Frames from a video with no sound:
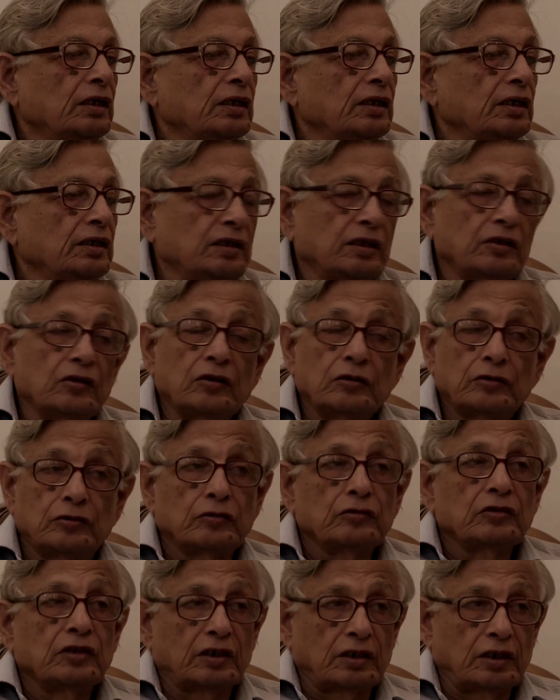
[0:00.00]
And then
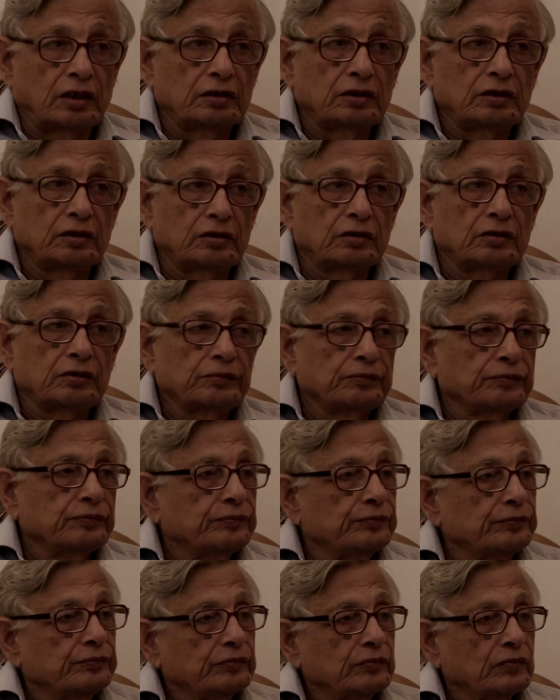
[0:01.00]
also the caste system.
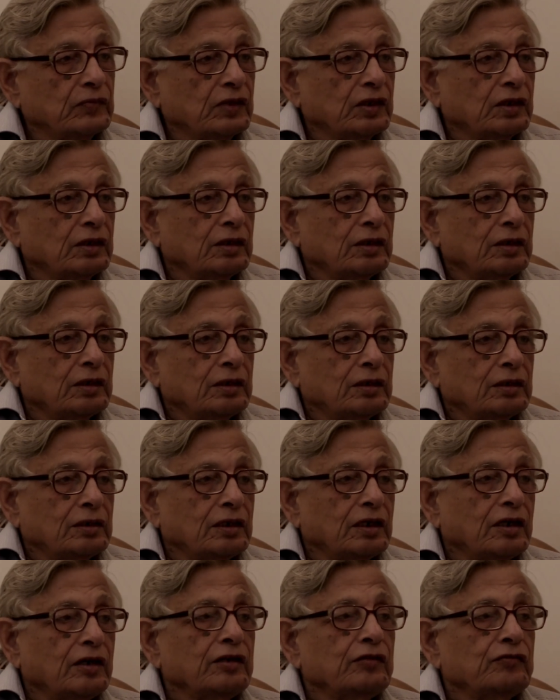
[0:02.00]

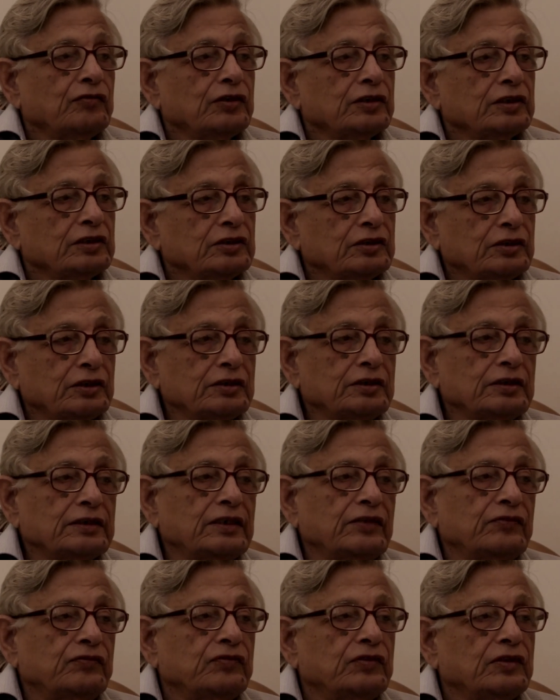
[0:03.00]
Now, I will for instance
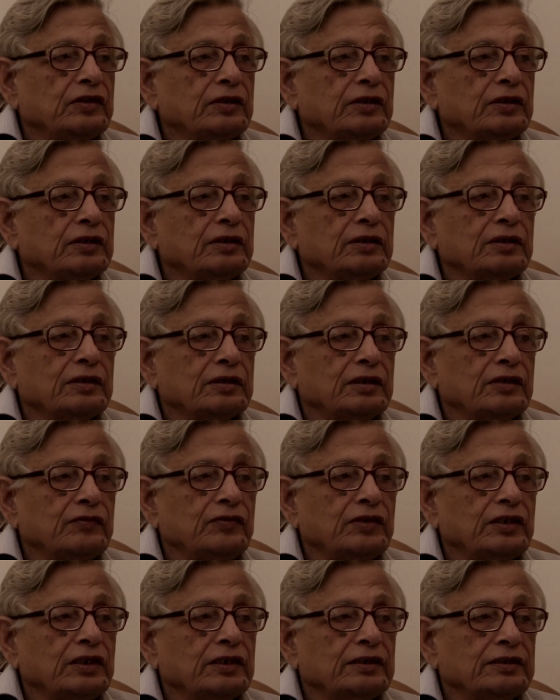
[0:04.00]
give
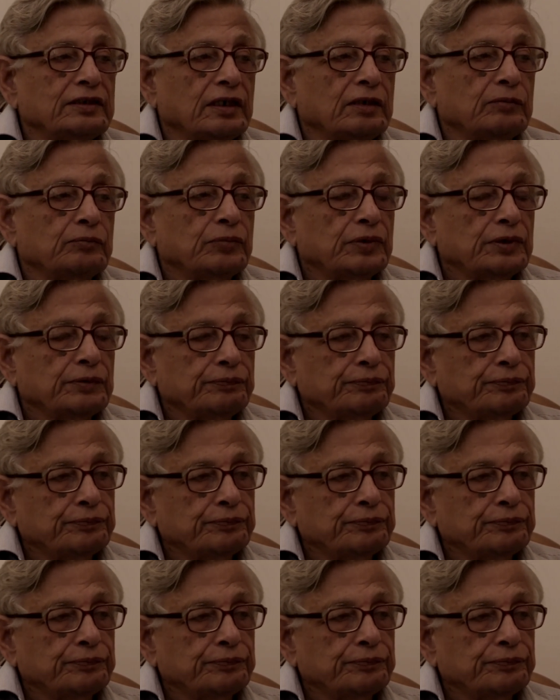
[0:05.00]
an example.